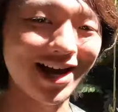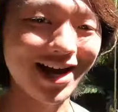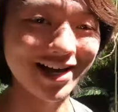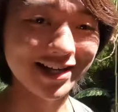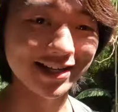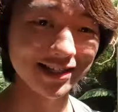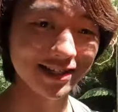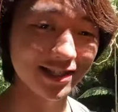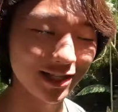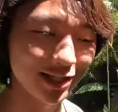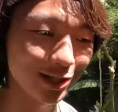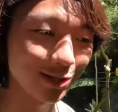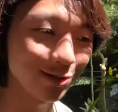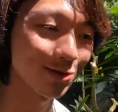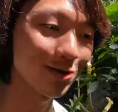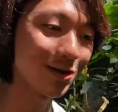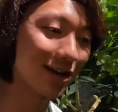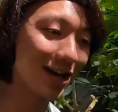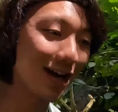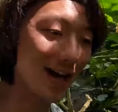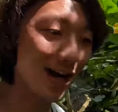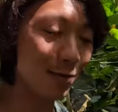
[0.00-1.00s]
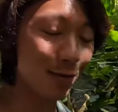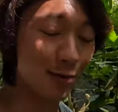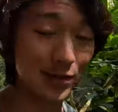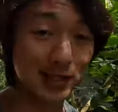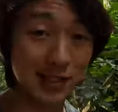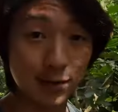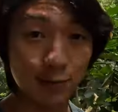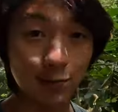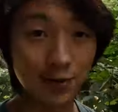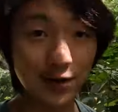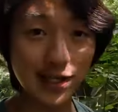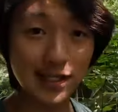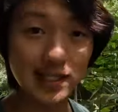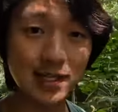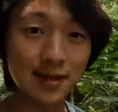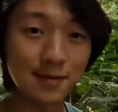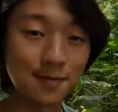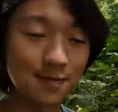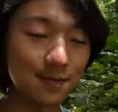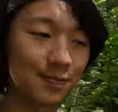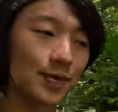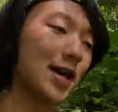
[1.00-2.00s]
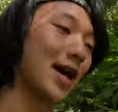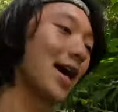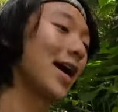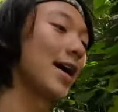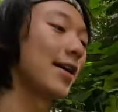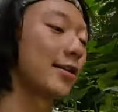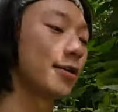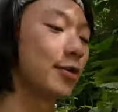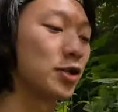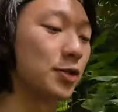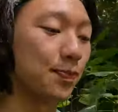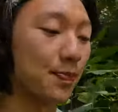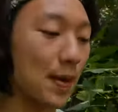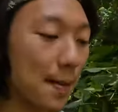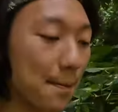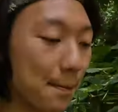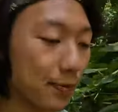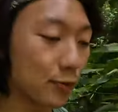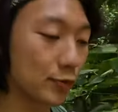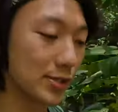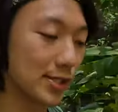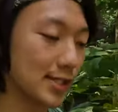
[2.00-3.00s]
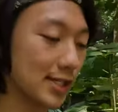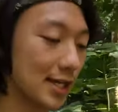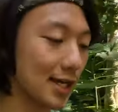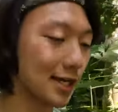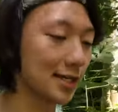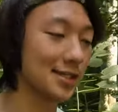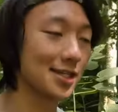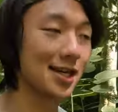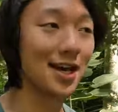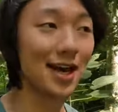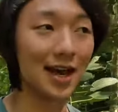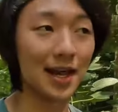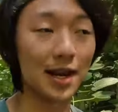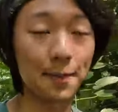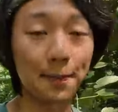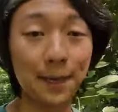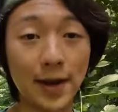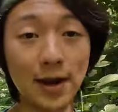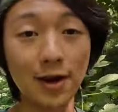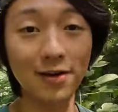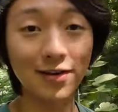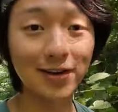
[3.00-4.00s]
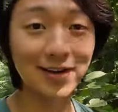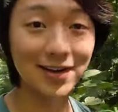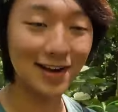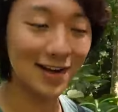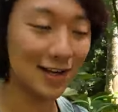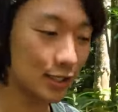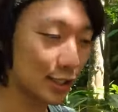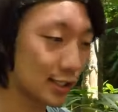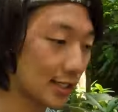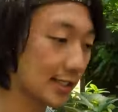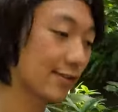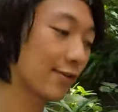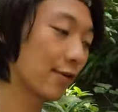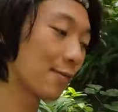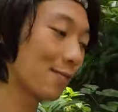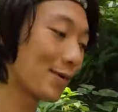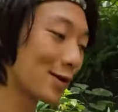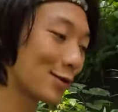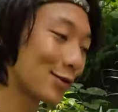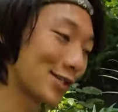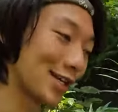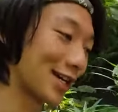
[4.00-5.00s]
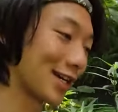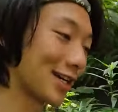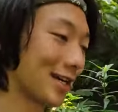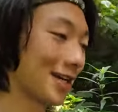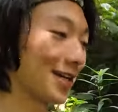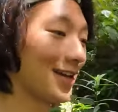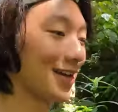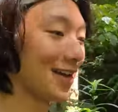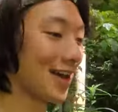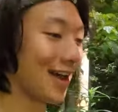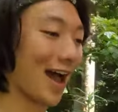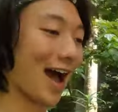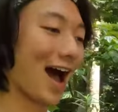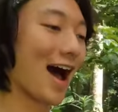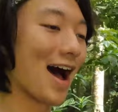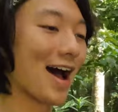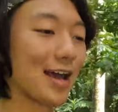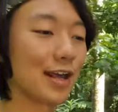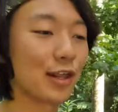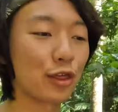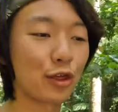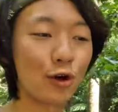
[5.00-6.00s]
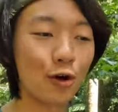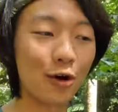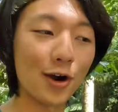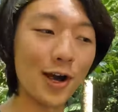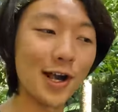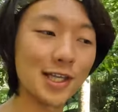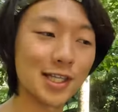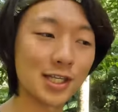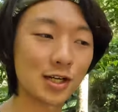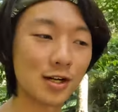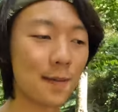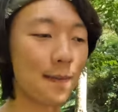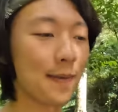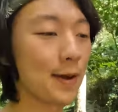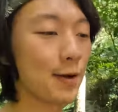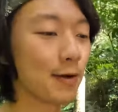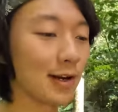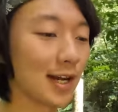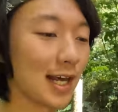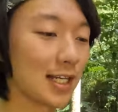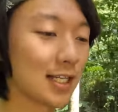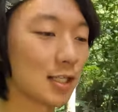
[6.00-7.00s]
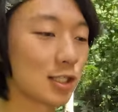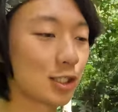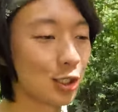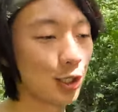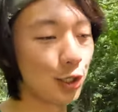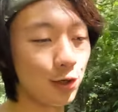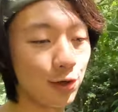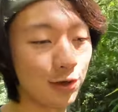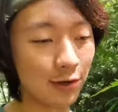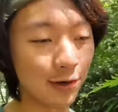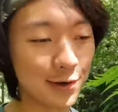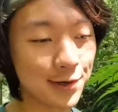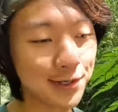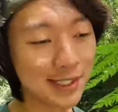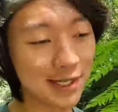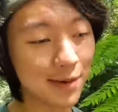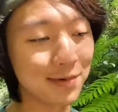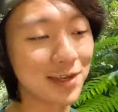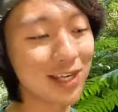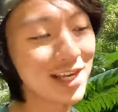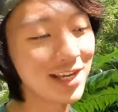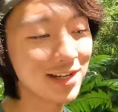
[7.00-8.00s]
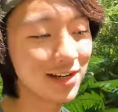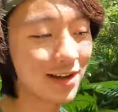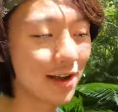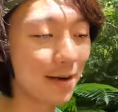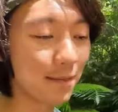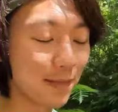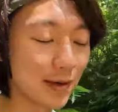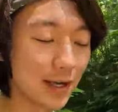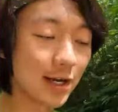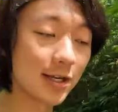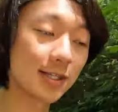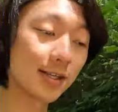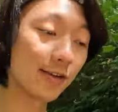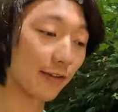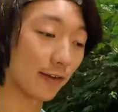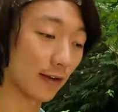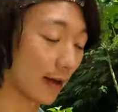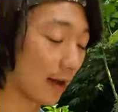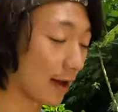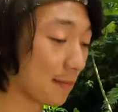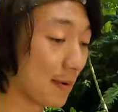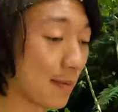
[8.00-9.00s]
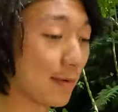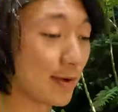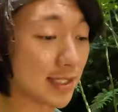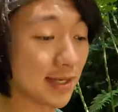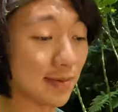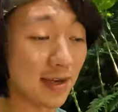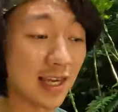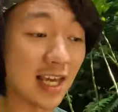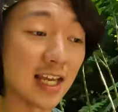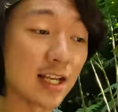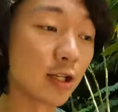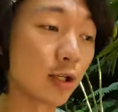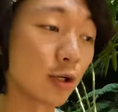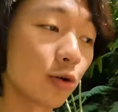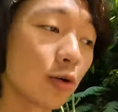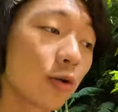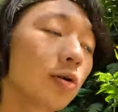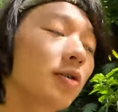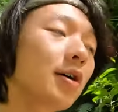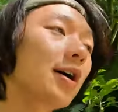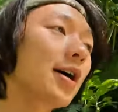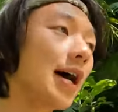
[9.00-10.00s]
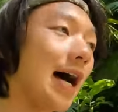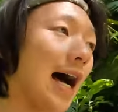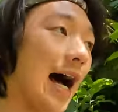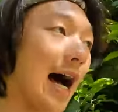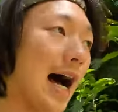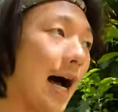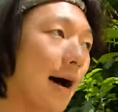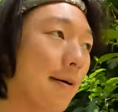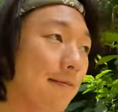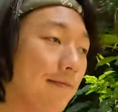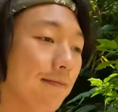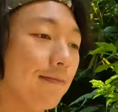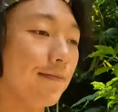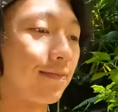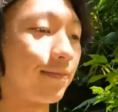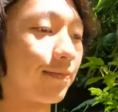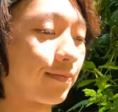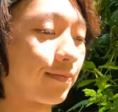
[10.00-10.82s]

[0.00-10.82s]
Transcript: asked the tour guide what's the reason behind those bamboo sticks, and apparently it's just for music. I thought it's gonna be related to, you know, some hint because of uh, maybe some Hindu um,